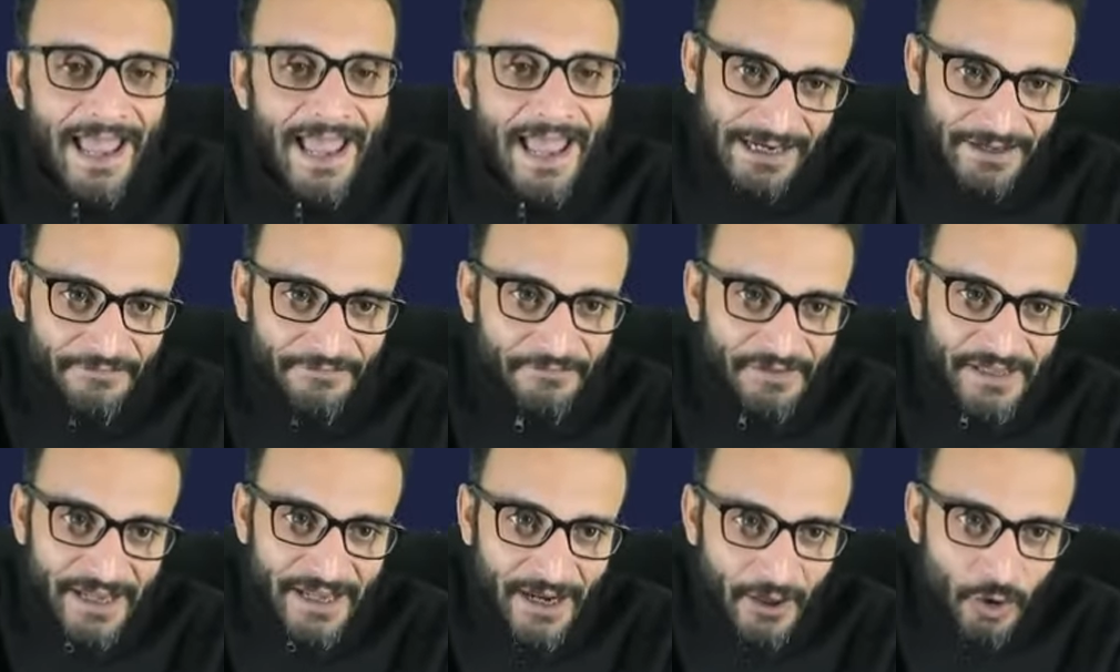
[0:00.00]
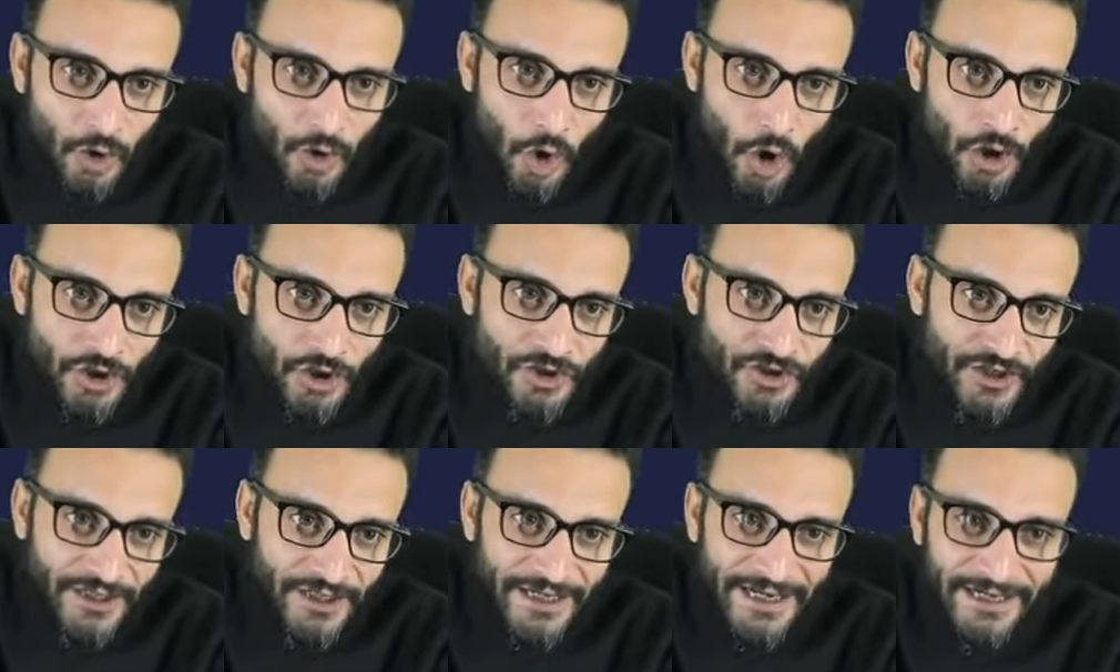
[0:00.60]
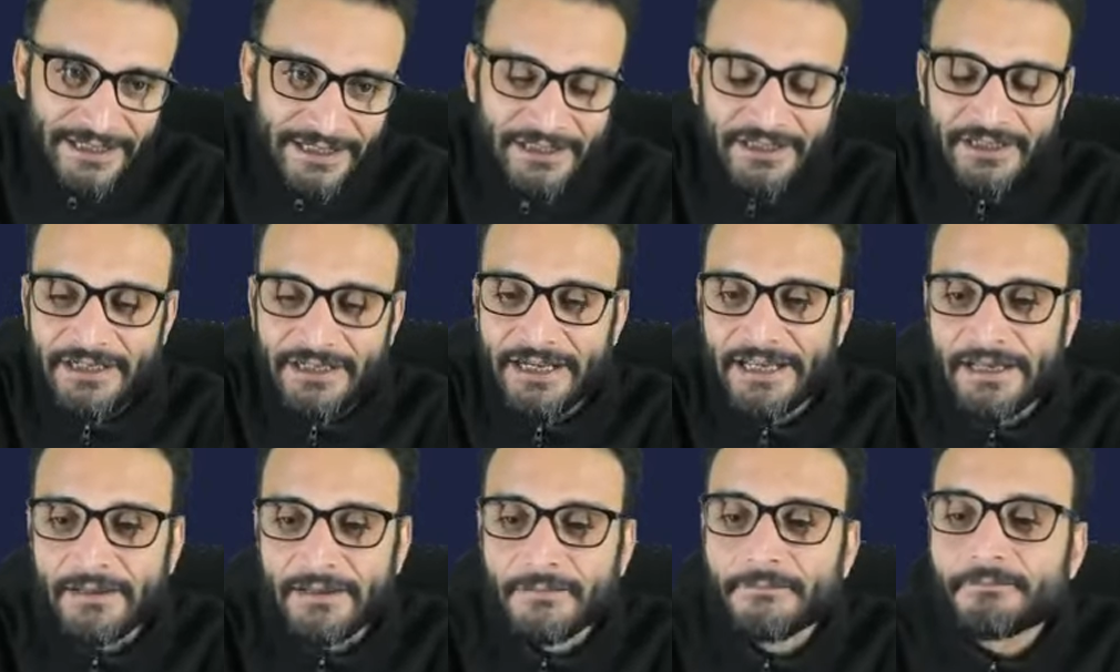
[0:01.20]
And if they are
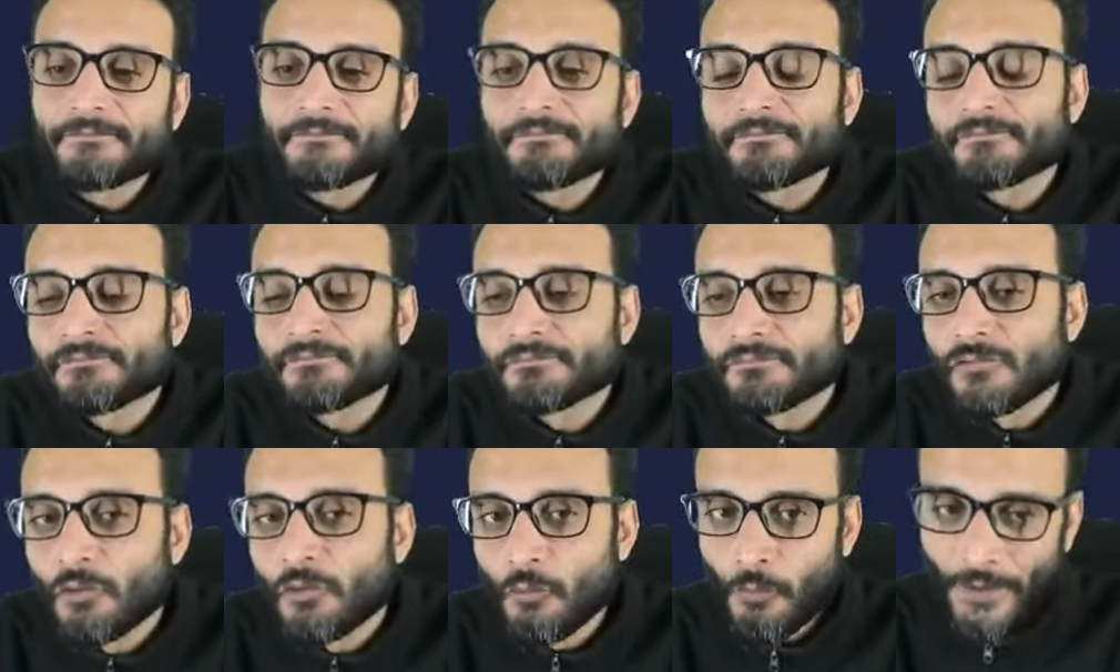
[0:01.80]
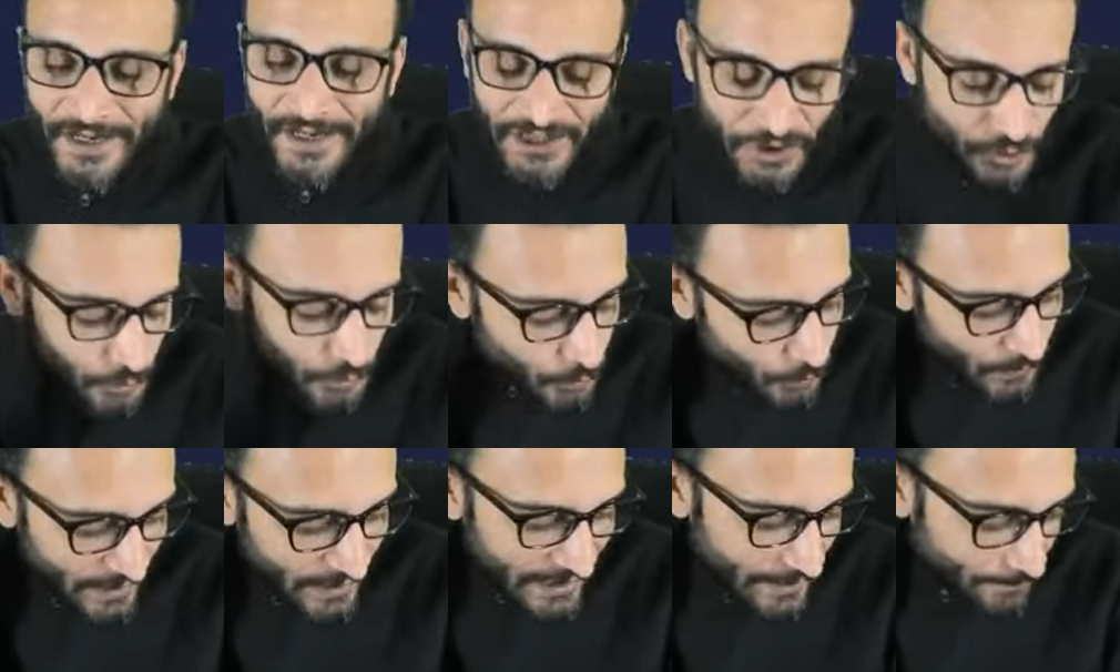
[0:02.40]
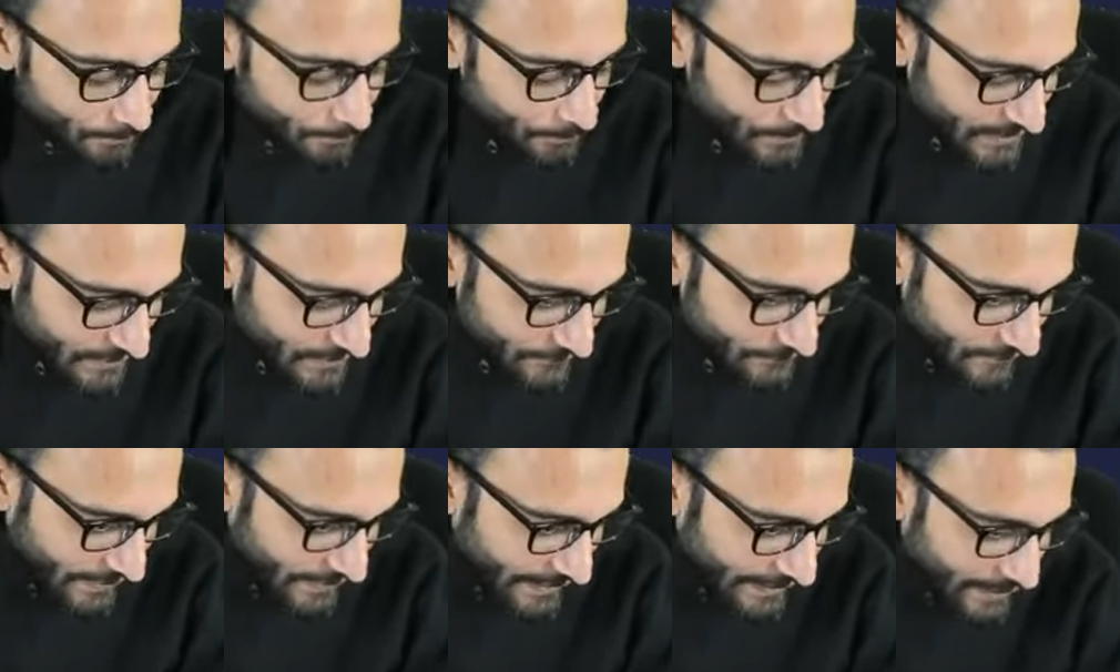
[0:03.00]
contradicting, which will
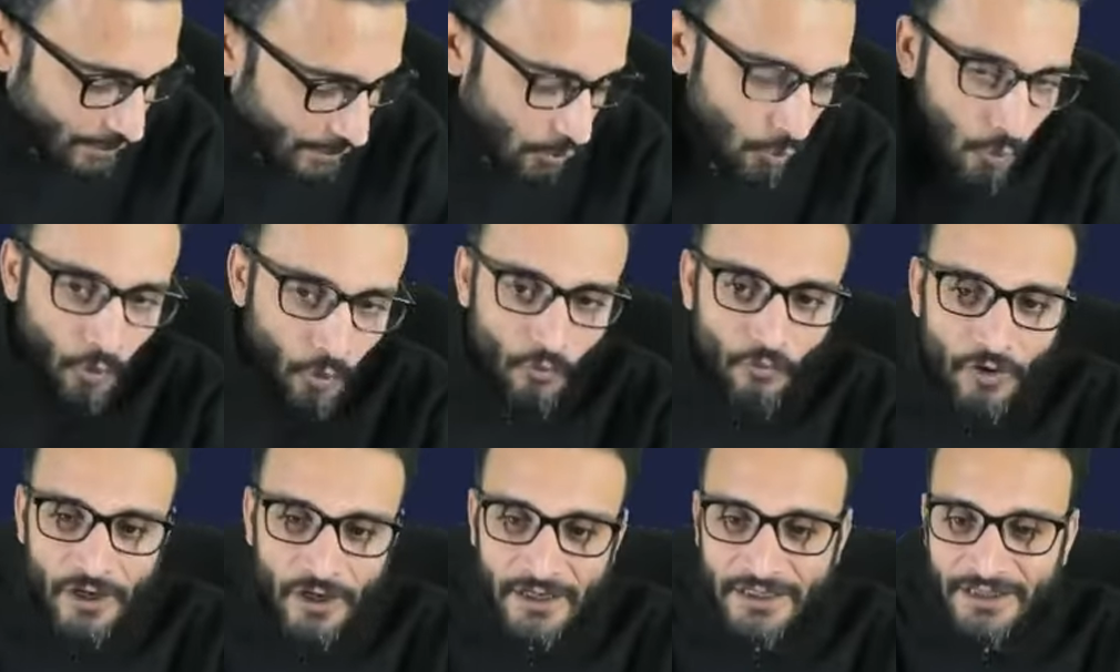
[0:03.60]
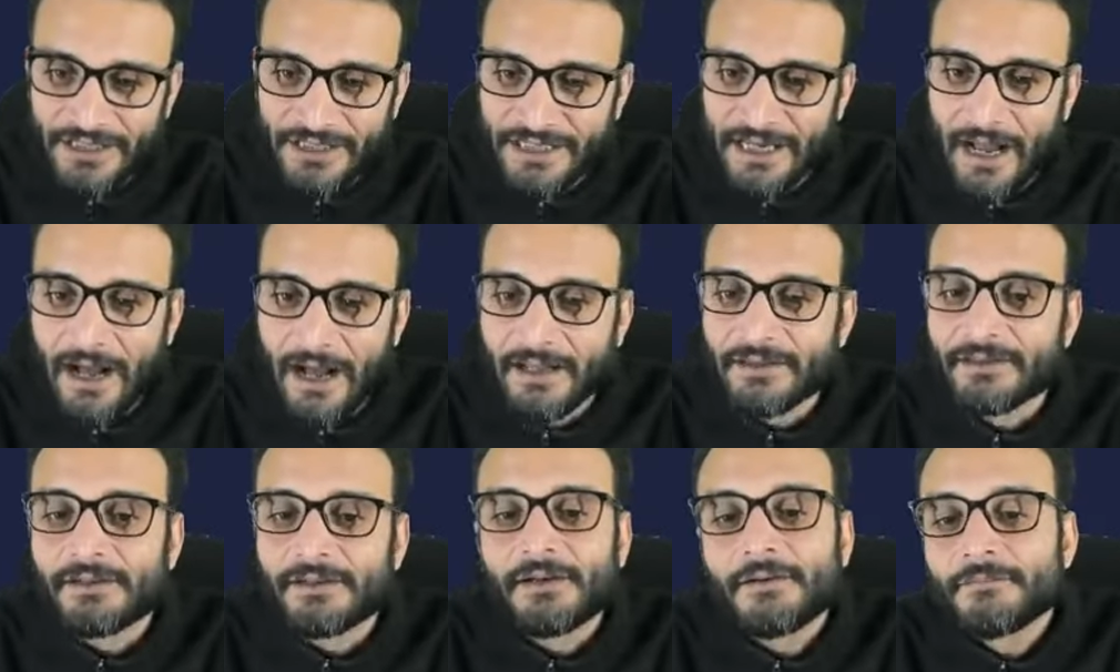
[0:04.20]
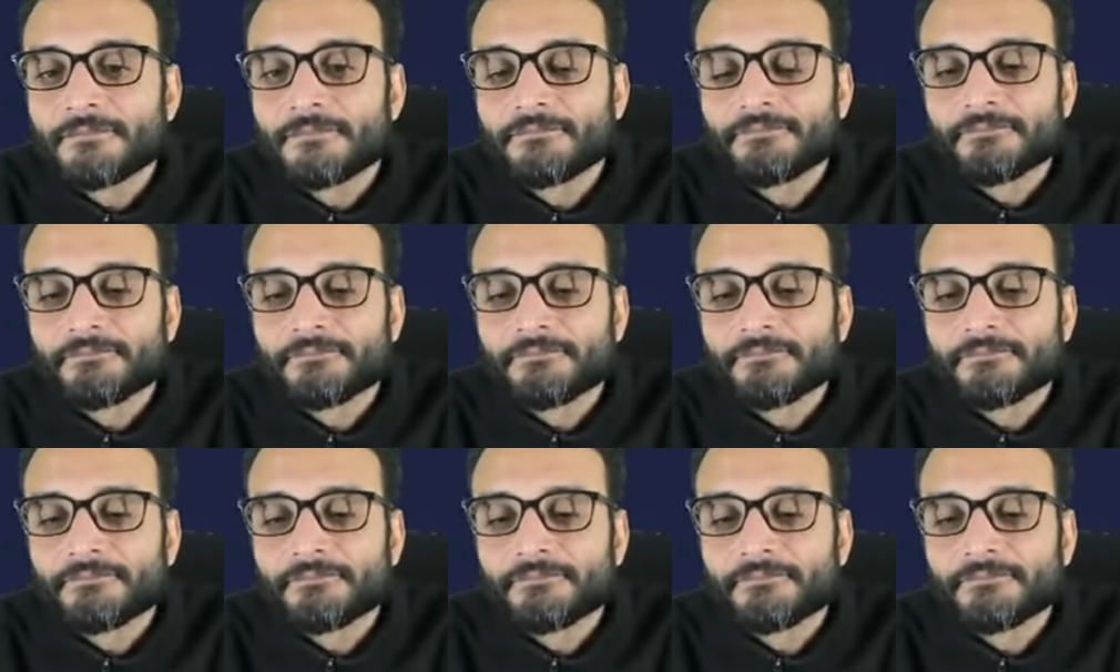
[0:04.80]
prevail over the other?